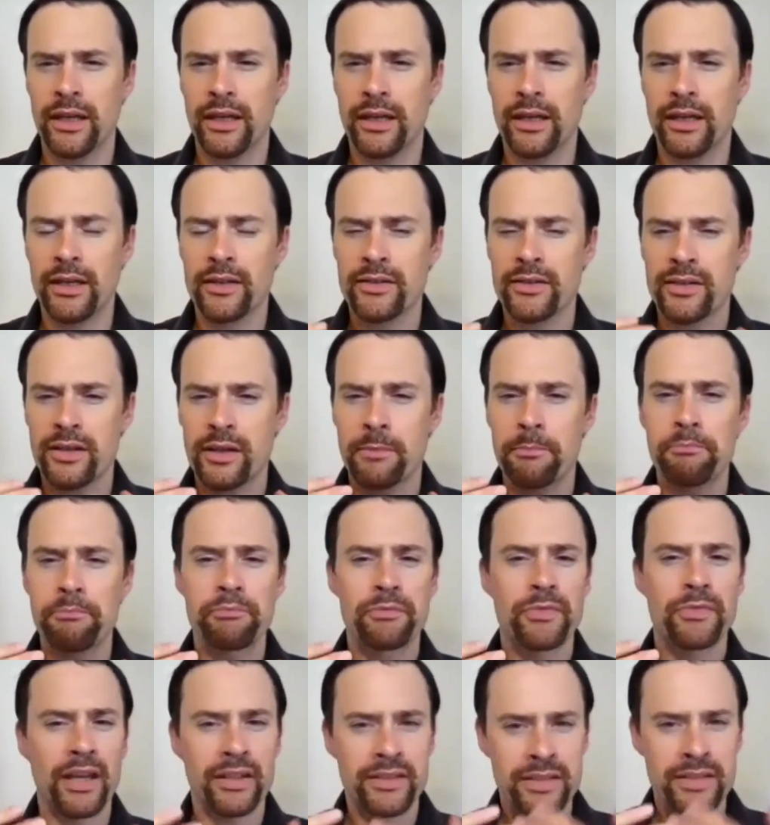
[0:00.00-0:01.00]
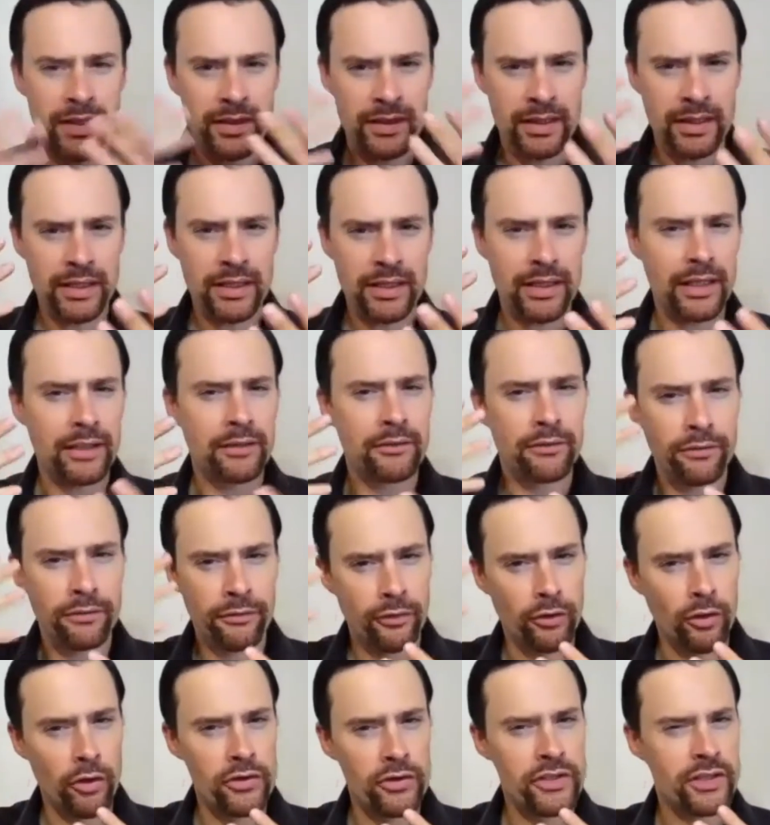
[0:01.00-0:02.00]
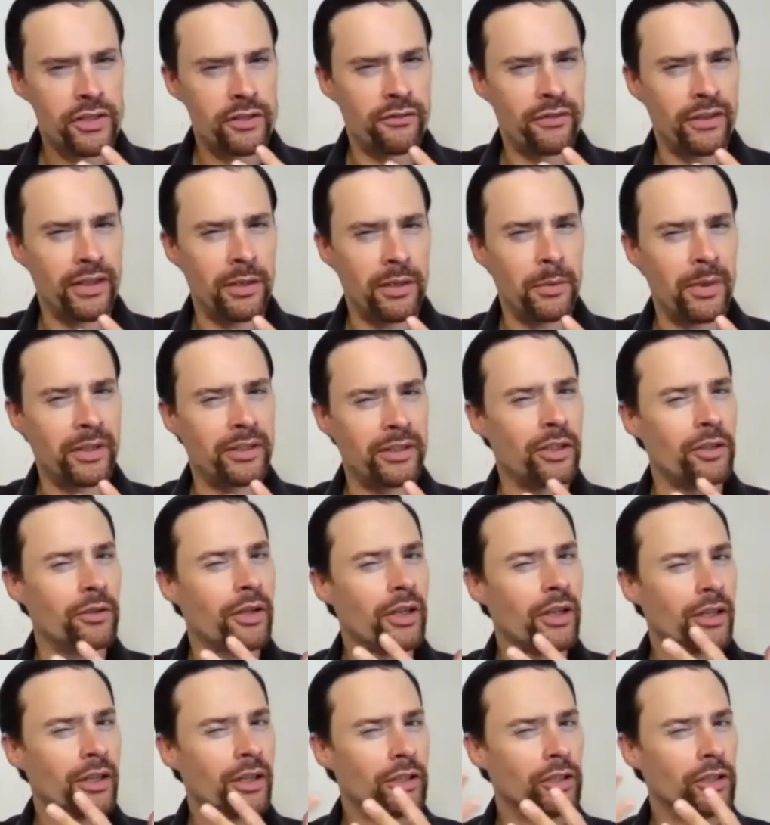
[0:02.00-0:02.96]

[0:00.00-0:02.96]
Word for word: It's a, a, technique in philosophy when you,